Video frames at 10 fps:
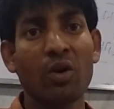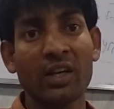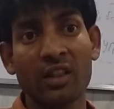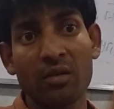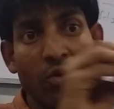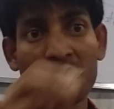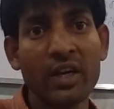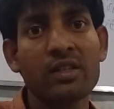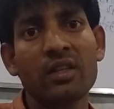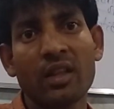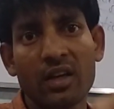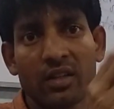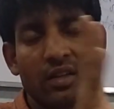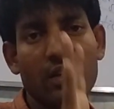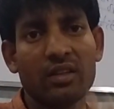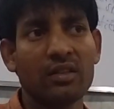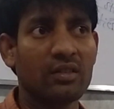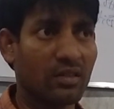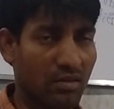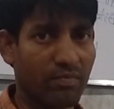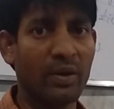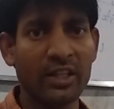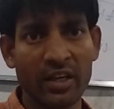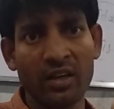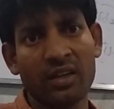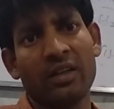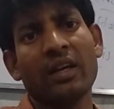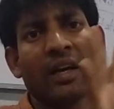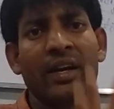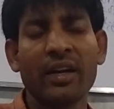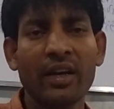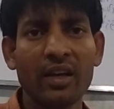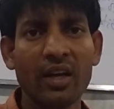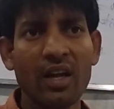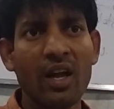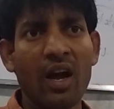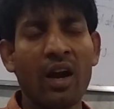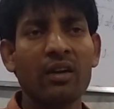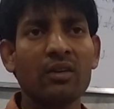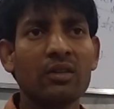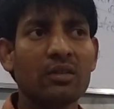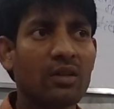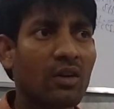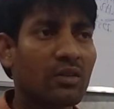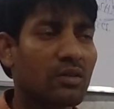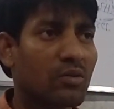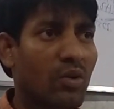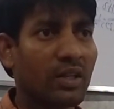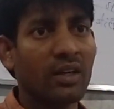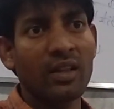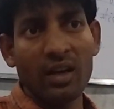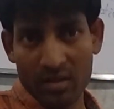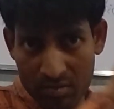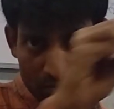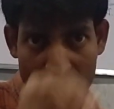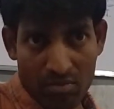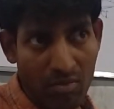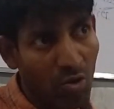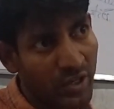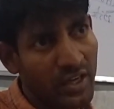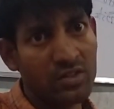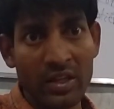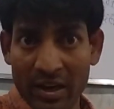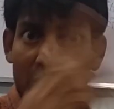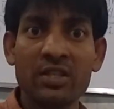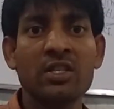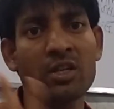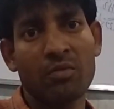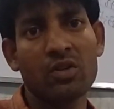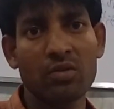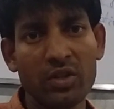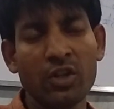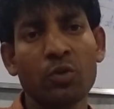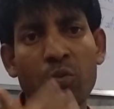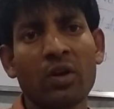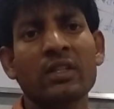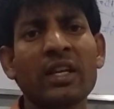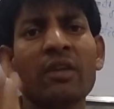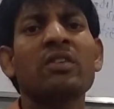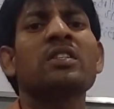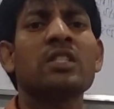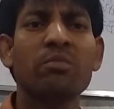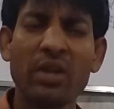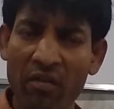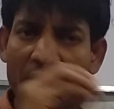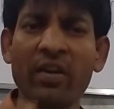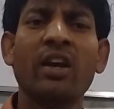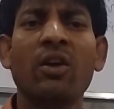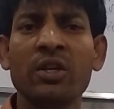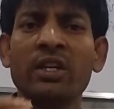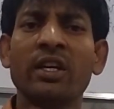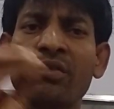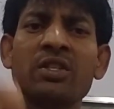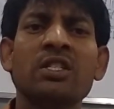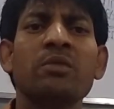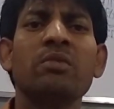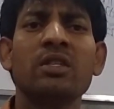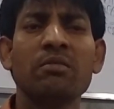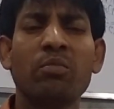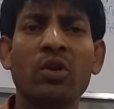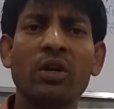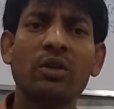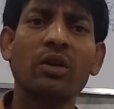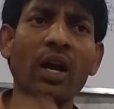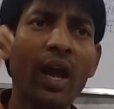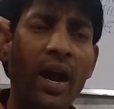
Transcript: What are the mountains in the particular country? And what are the mountains? River system also. We need to focus on river system. Every continent river system is important too.